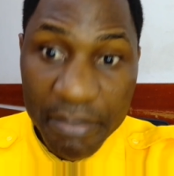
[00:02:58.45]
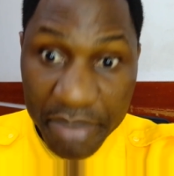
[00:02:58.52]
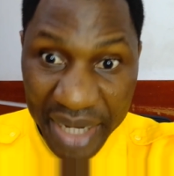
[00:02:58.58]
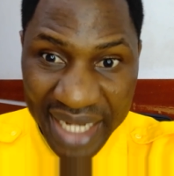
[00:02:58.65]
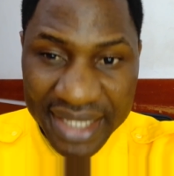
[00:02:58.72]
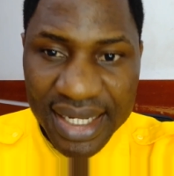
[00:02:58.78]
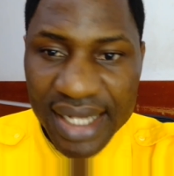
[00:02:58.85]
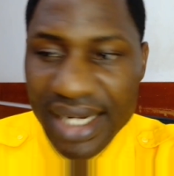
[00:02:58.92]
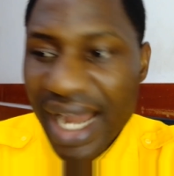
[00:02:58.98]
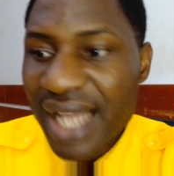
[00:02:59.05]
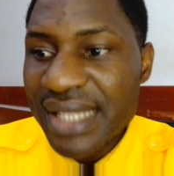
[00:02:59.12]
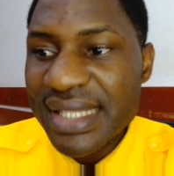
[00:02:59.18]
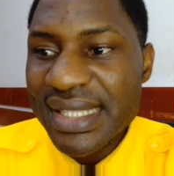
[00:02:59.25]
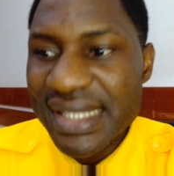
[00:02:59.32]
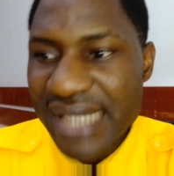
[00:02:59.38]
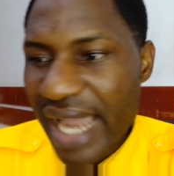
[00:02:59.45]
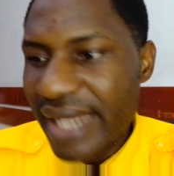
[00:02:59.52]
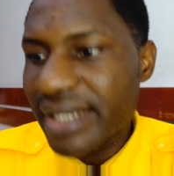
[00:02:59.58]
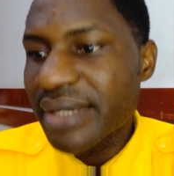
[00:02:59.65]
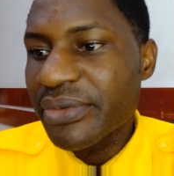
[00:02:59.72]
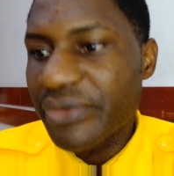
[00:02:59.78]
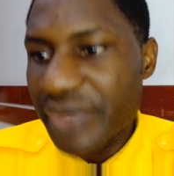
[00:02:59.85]
printed and
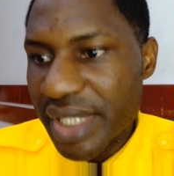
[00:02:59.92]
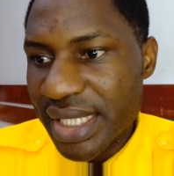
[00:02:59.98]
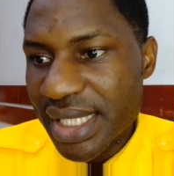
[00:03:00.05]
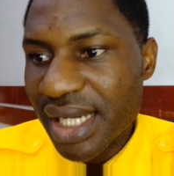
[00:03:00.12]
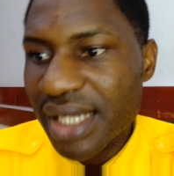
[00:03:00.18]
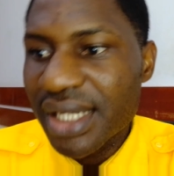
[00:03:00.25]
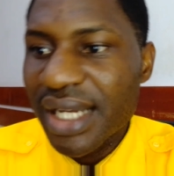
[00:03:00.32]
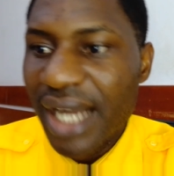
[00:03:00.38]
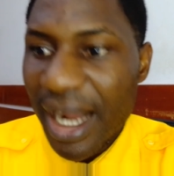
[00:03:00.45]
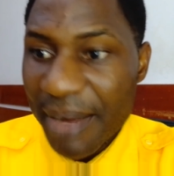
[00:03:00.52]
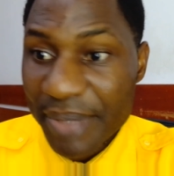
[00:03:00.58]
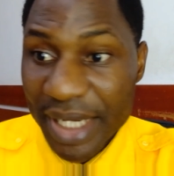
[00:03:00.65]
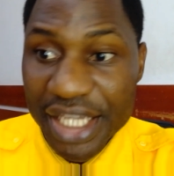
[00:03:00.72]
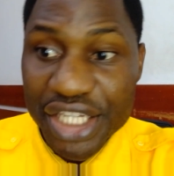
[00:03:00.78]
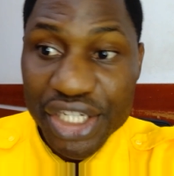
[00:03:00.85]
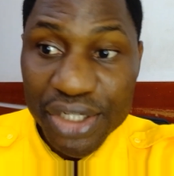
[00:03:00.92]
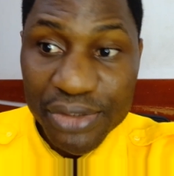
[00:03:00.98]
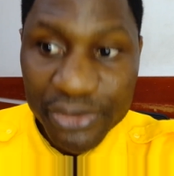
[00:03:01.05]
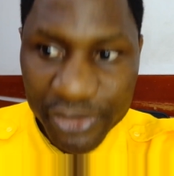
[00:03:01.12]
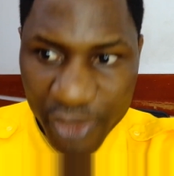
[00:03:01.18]
signed visa application